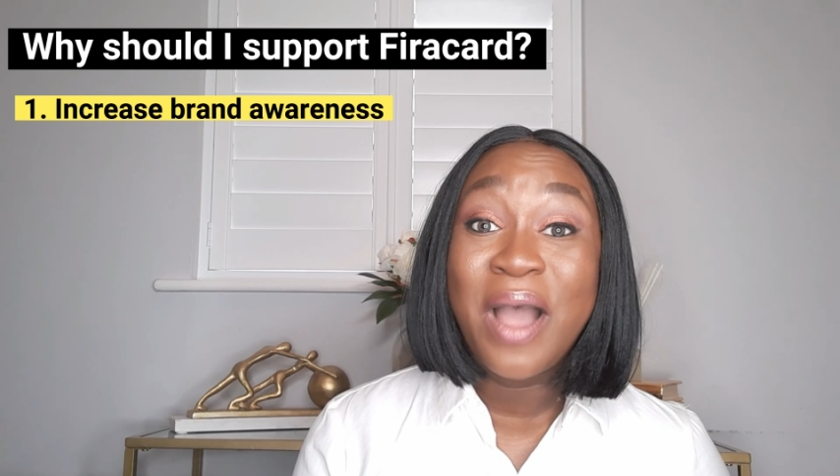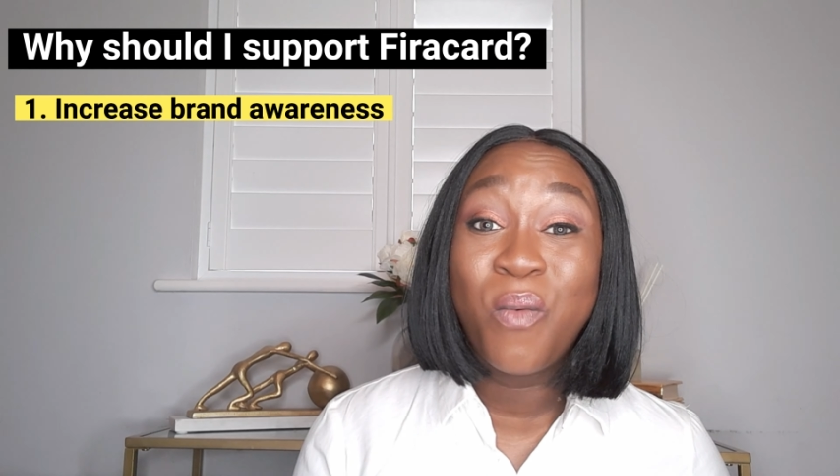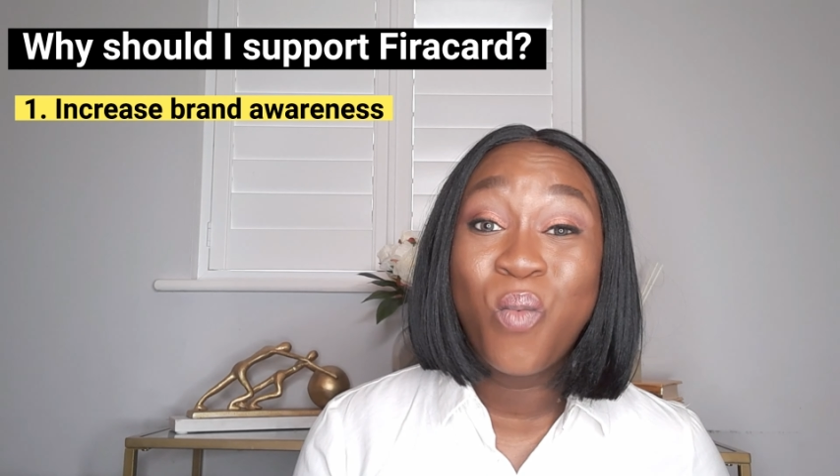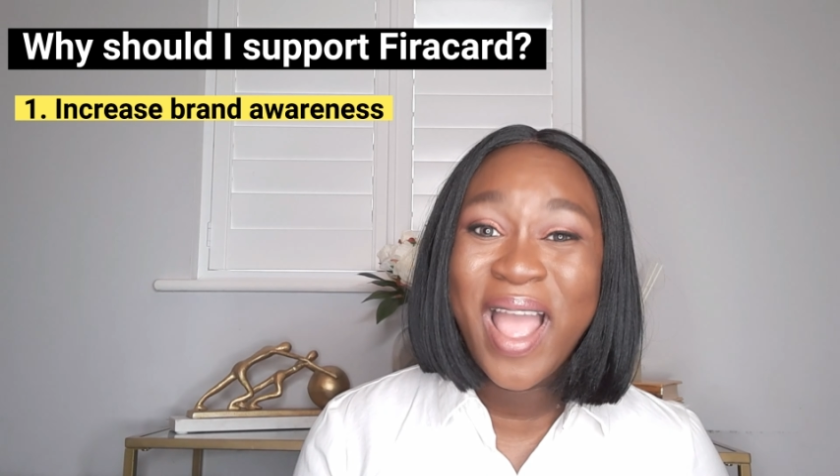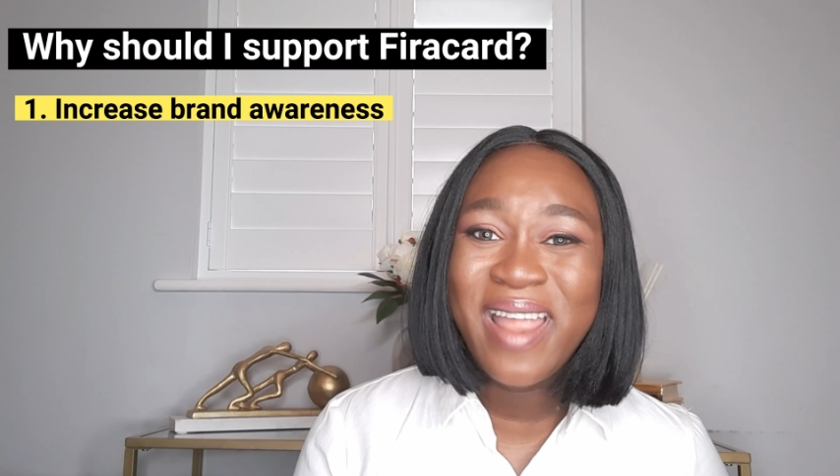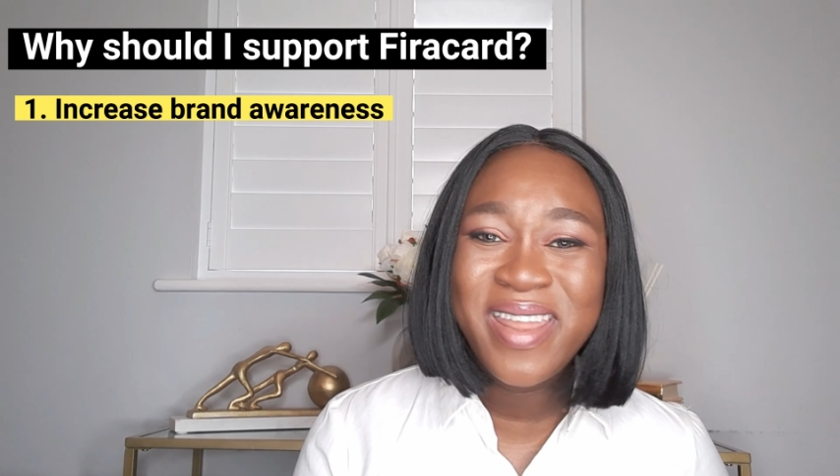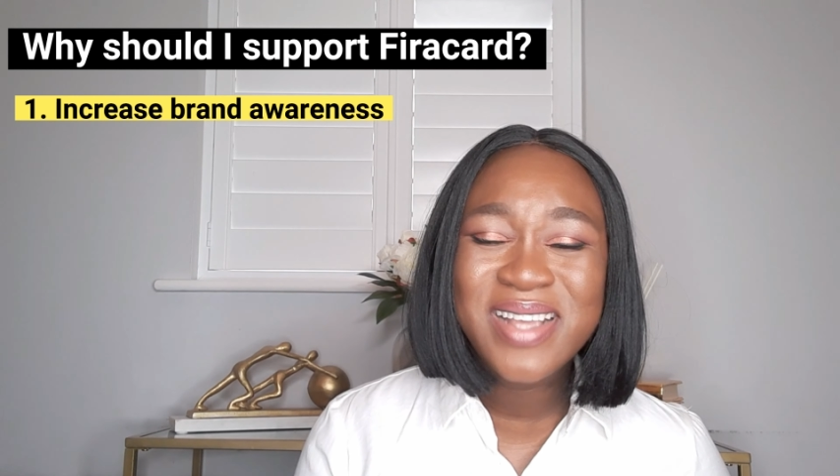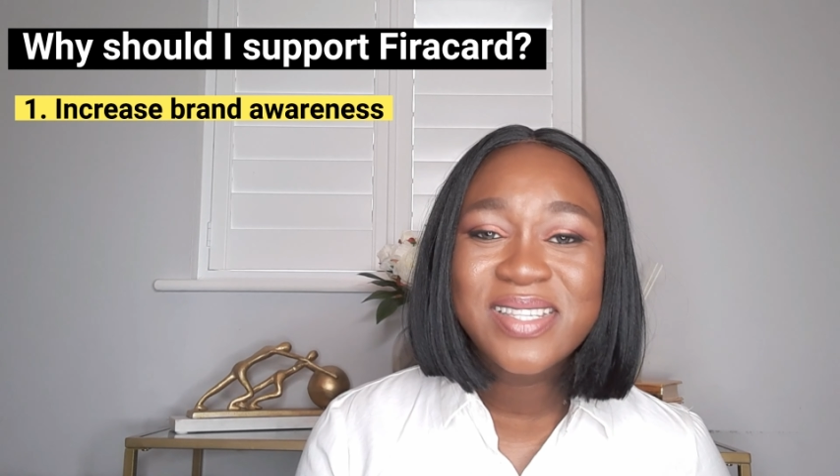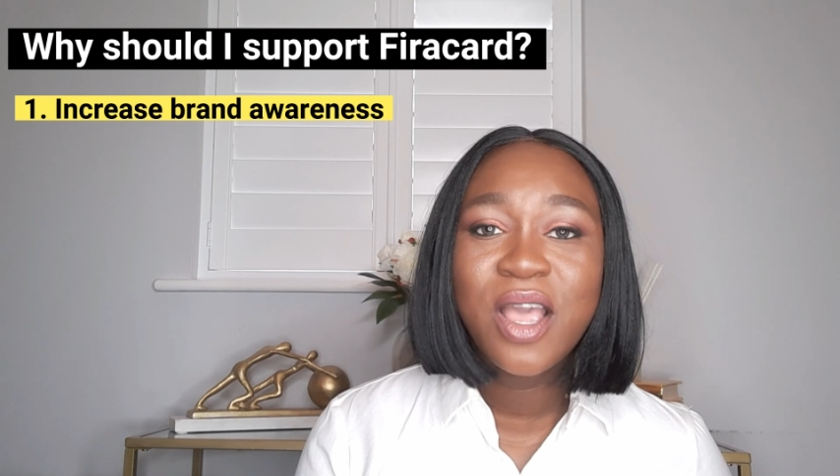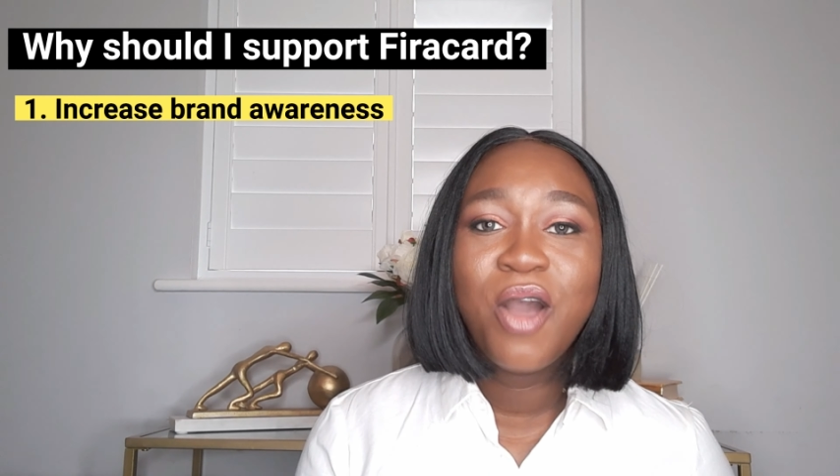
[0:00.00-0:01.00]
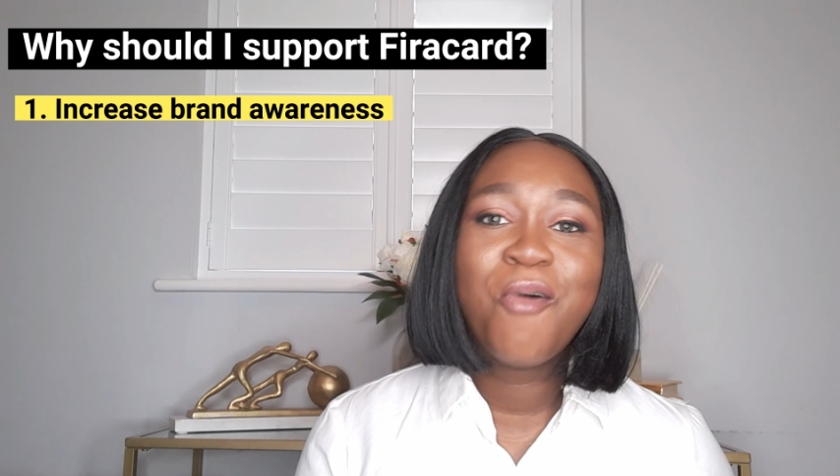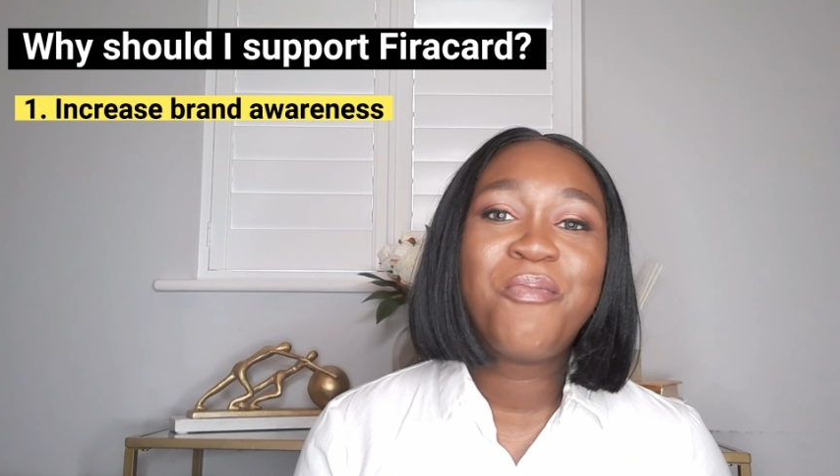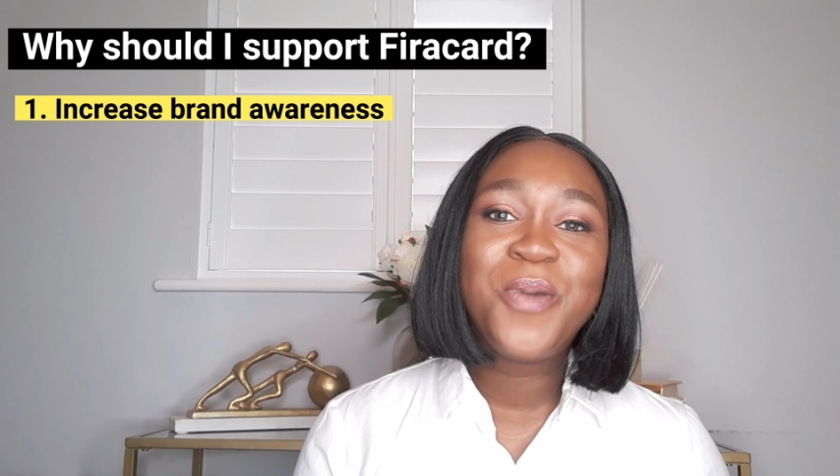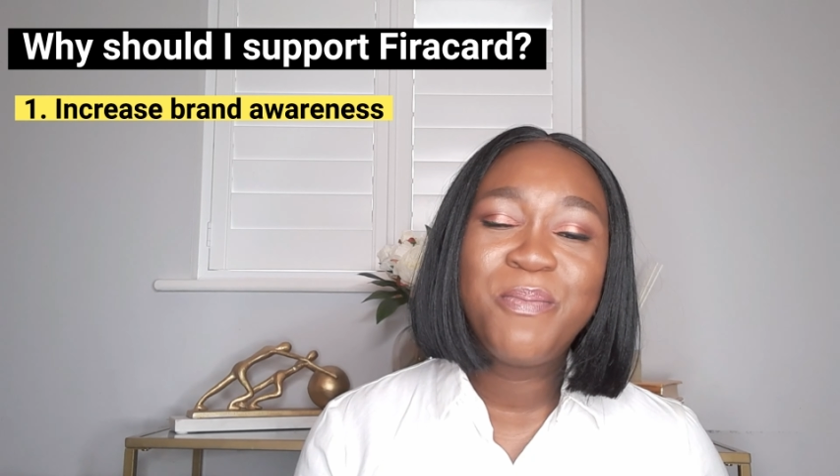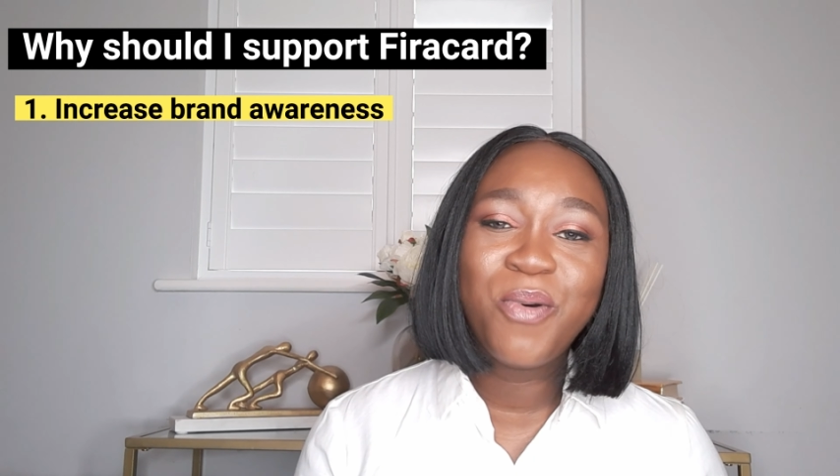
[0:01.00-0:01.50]
awareness
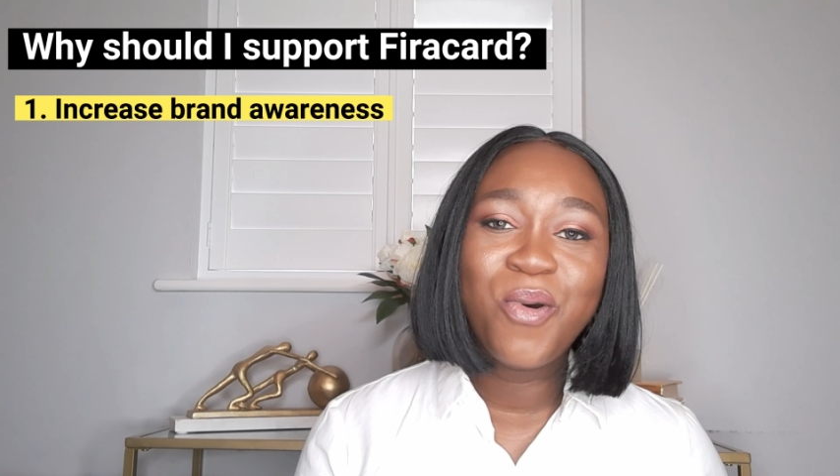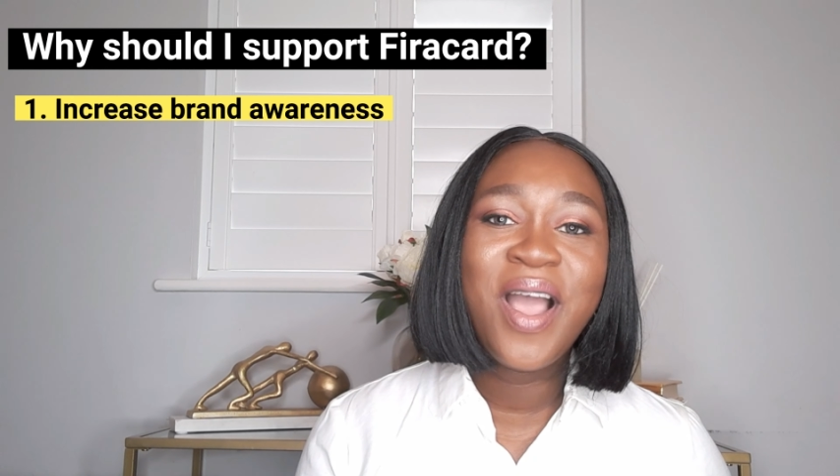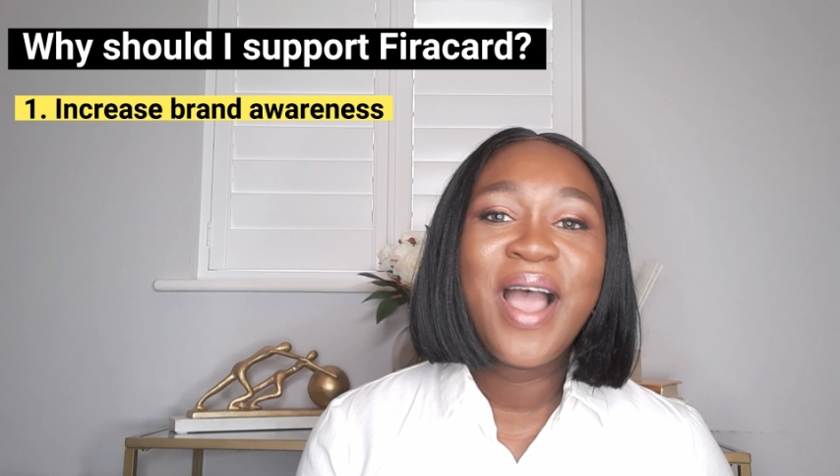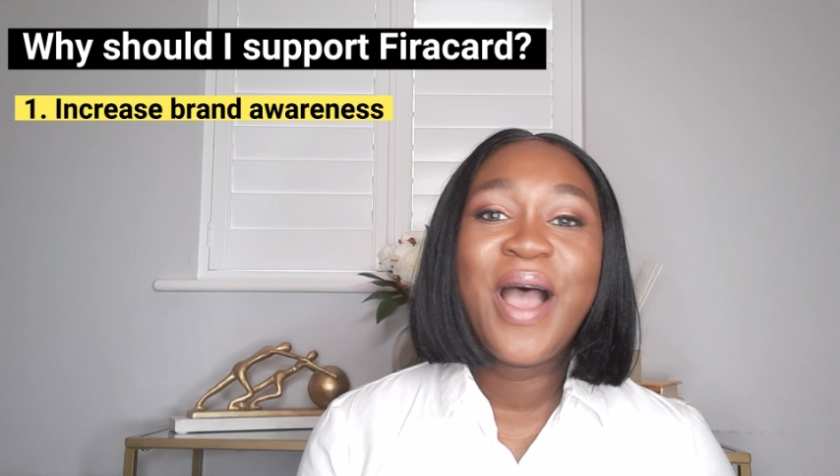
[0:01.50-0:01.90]
of people